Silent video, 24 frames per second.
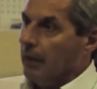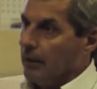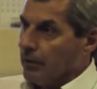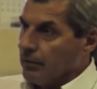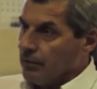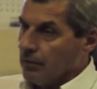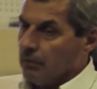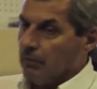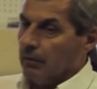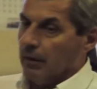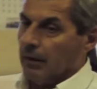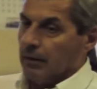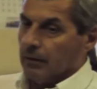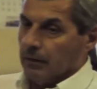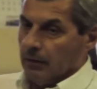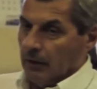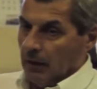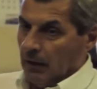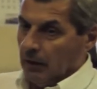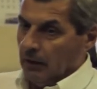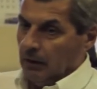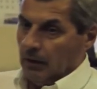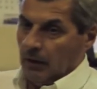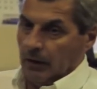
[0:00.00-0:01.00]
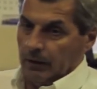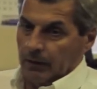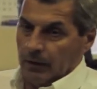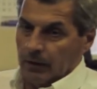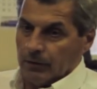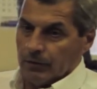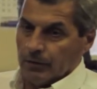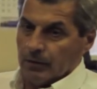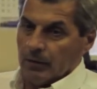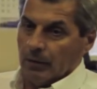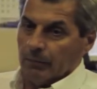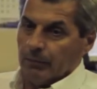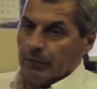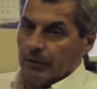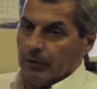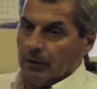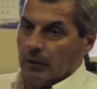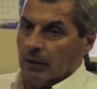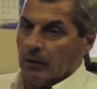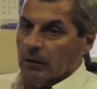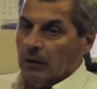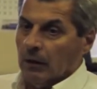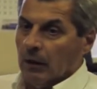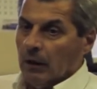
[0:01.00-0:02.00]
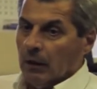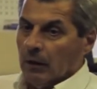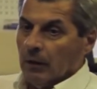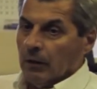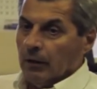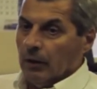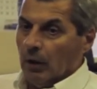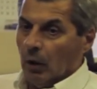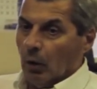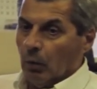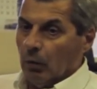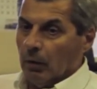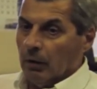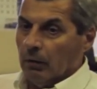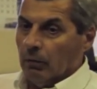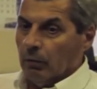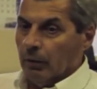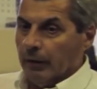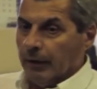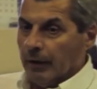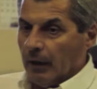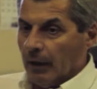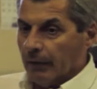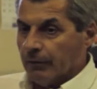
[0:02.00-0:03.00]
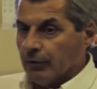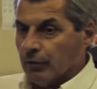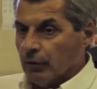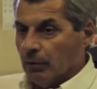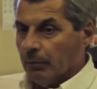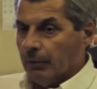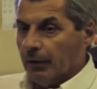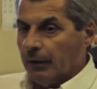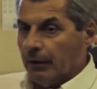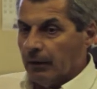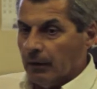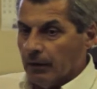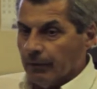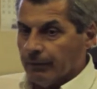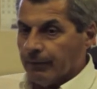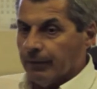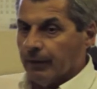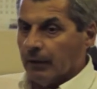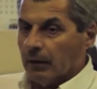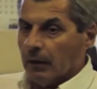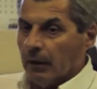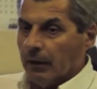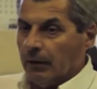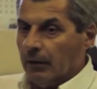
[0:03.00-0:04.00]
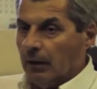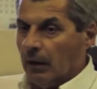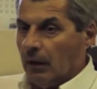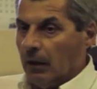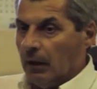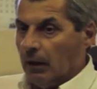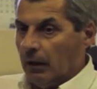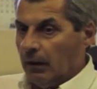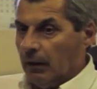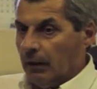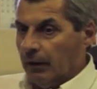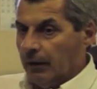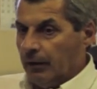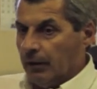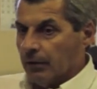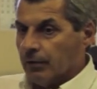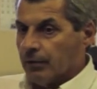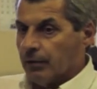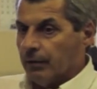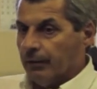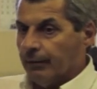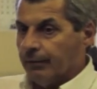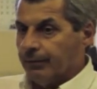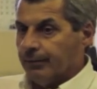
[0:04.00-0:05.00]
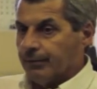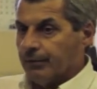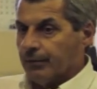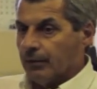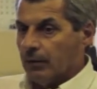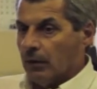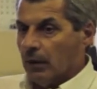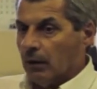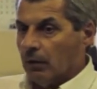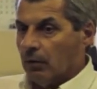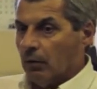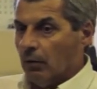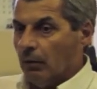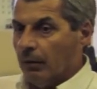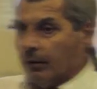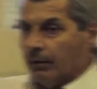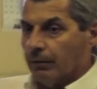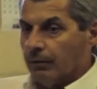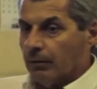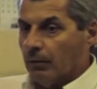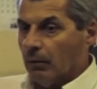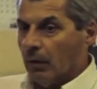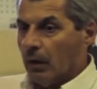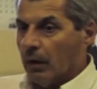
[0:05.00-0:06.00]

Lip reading: That's correct. And that's something that, we have so many different initiatives going through